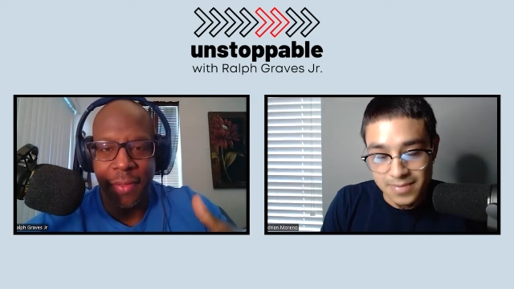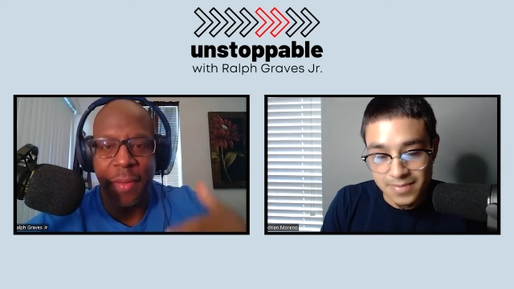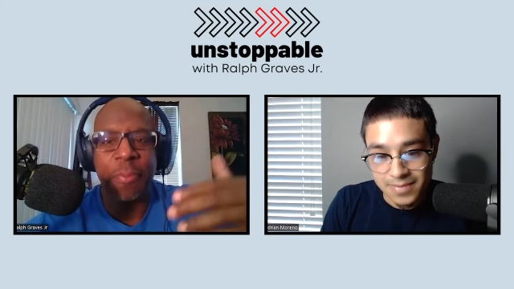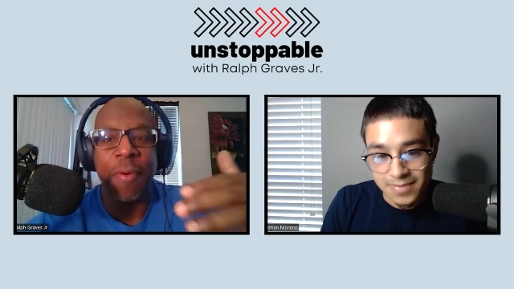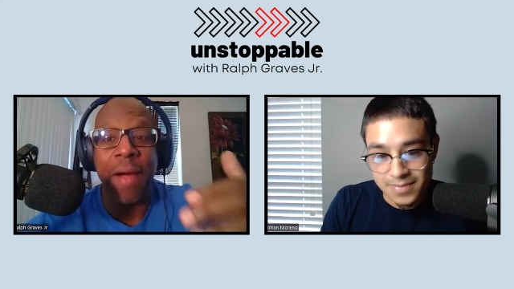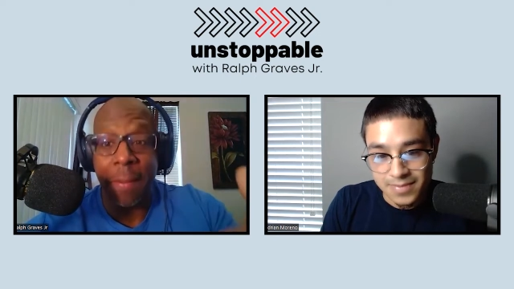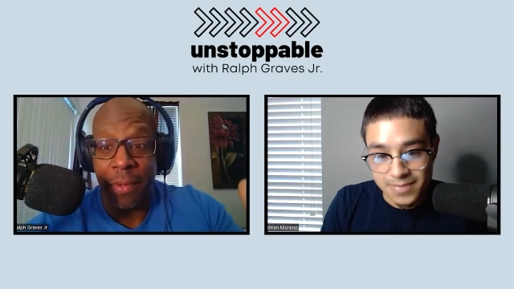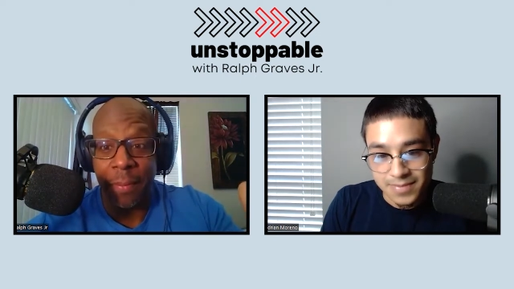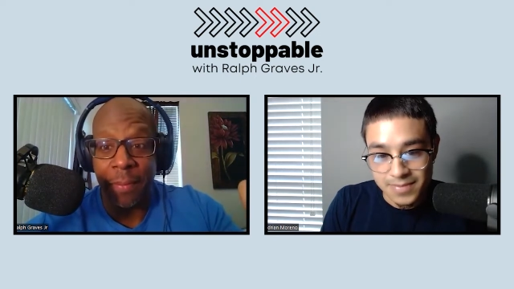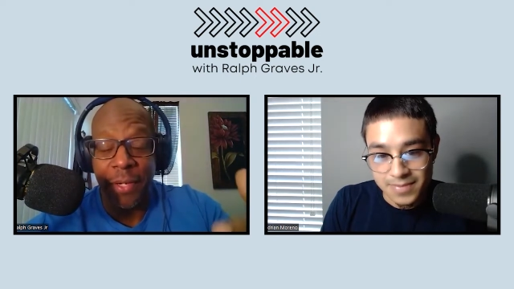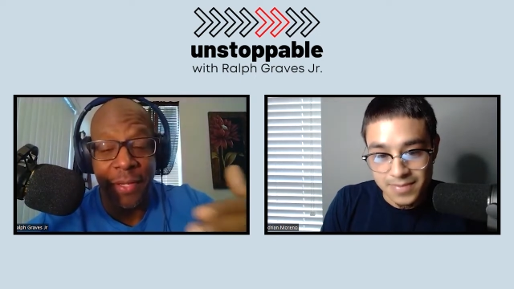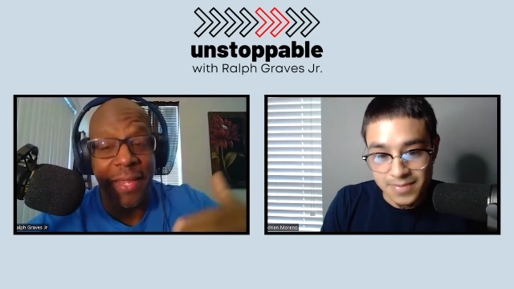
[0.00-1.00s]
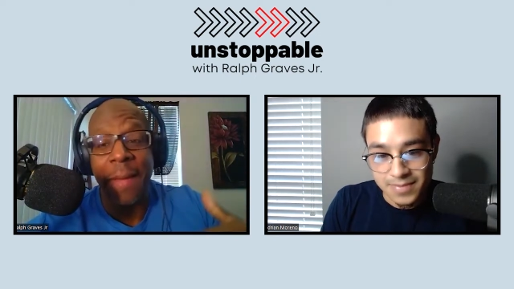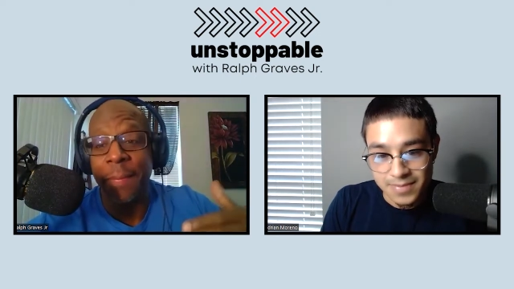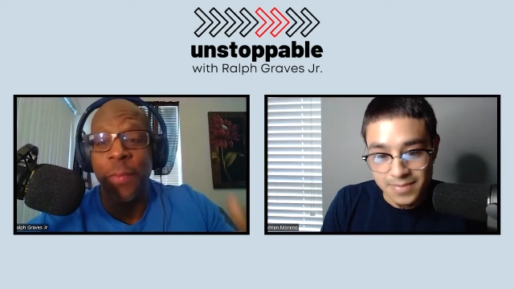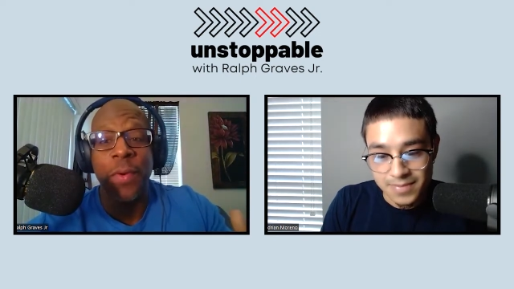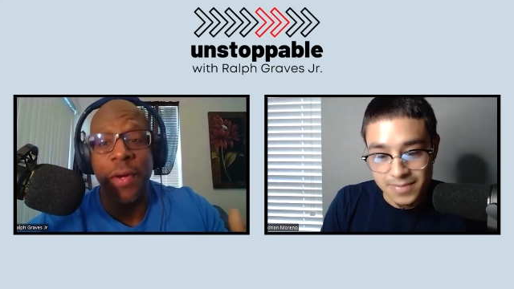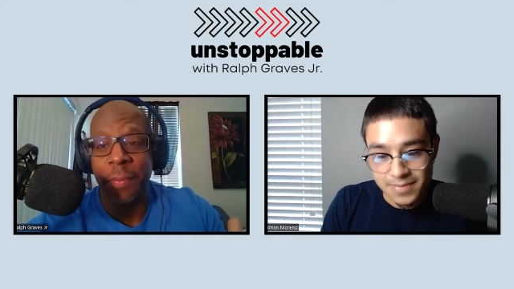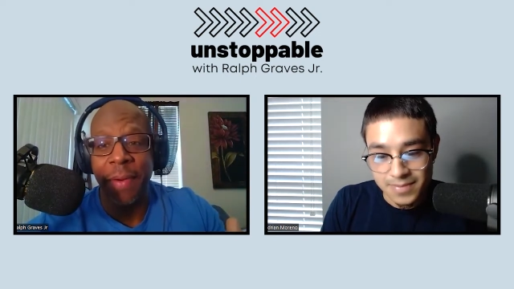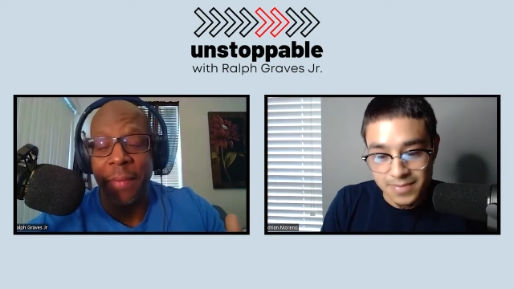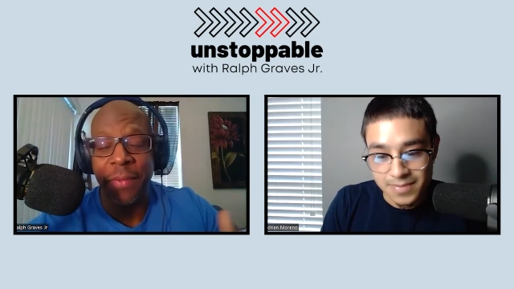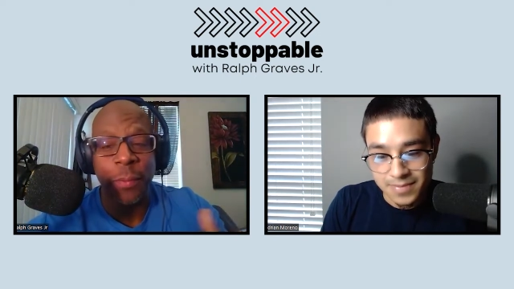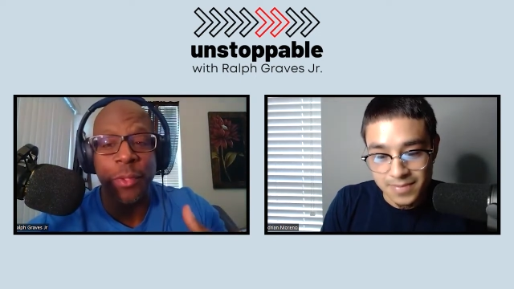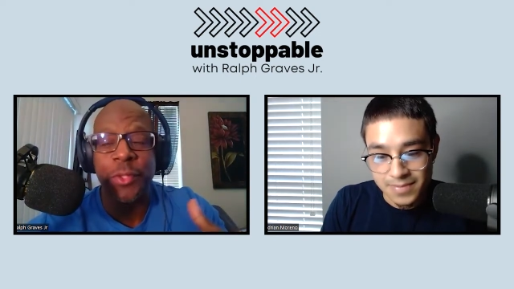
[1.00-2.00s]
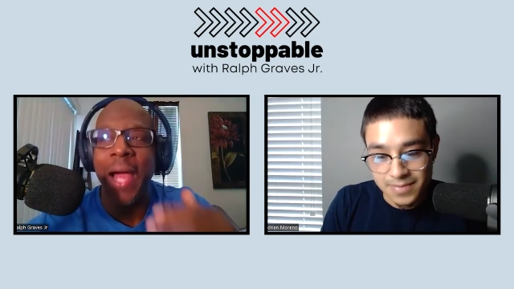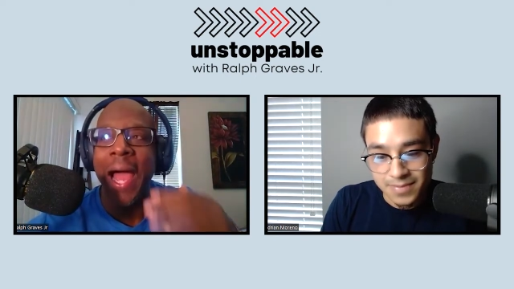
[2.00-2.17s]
Speaker 1: the problem? Could that be one of the problems that we're too?